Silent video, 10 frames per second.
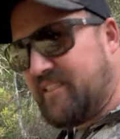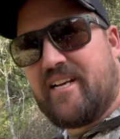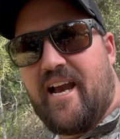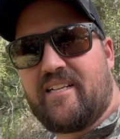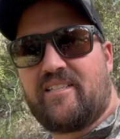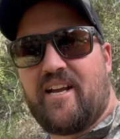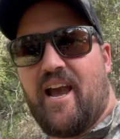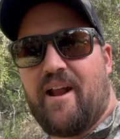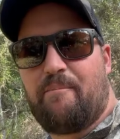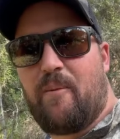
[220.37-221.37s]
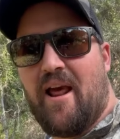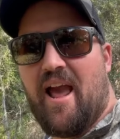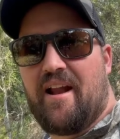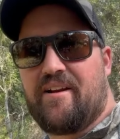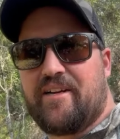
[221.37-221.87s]
dad Stan
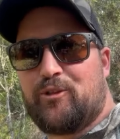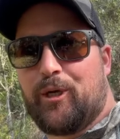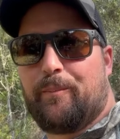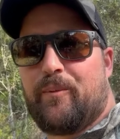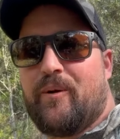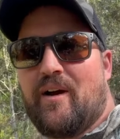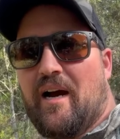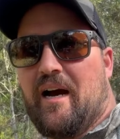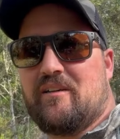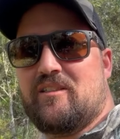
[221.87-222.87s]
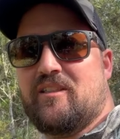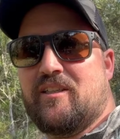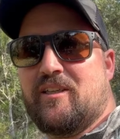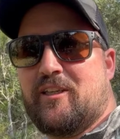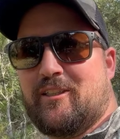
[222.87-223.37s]
planned a trip out
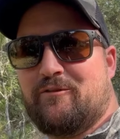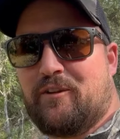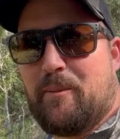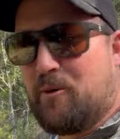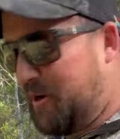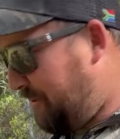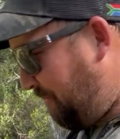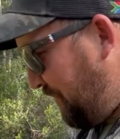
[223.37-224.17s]
in February.